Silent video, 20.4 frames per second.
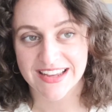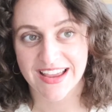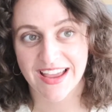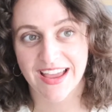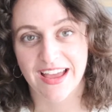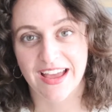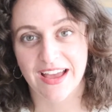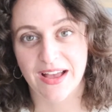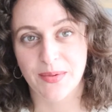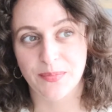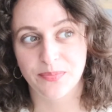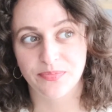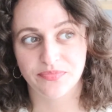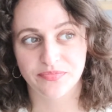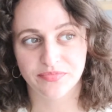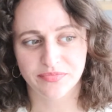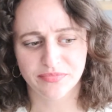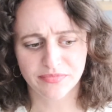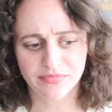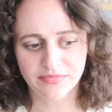And
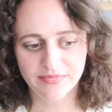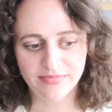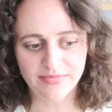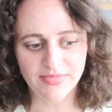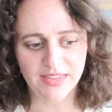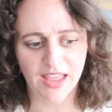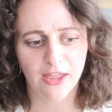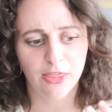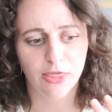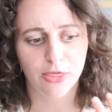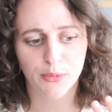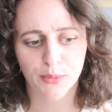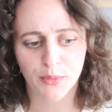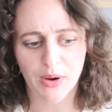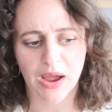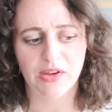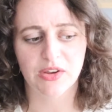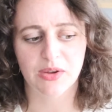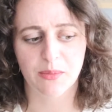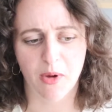
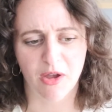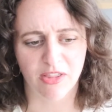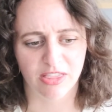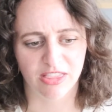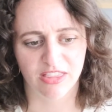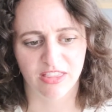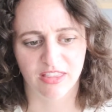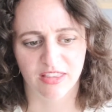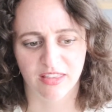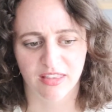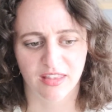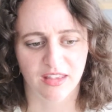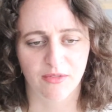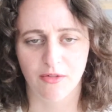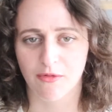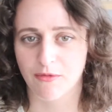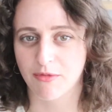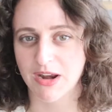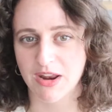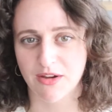throughout the months,
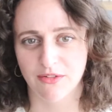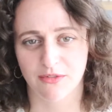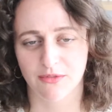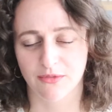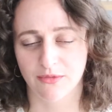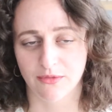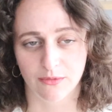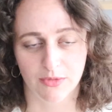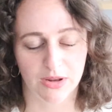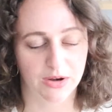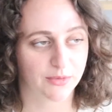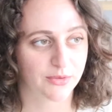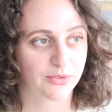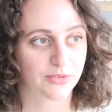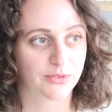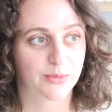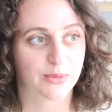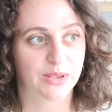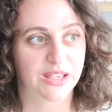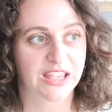even when I
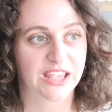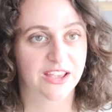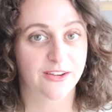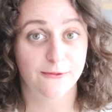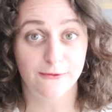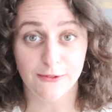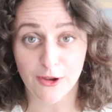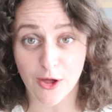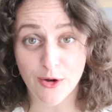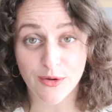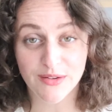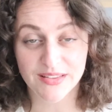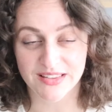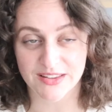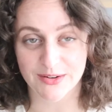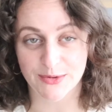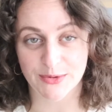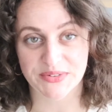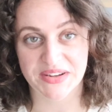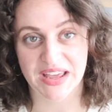was doing vlogs
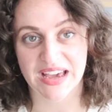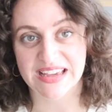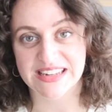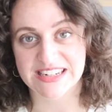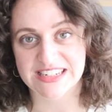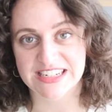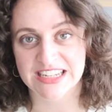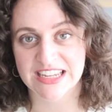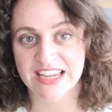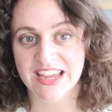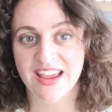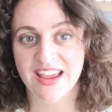and all that,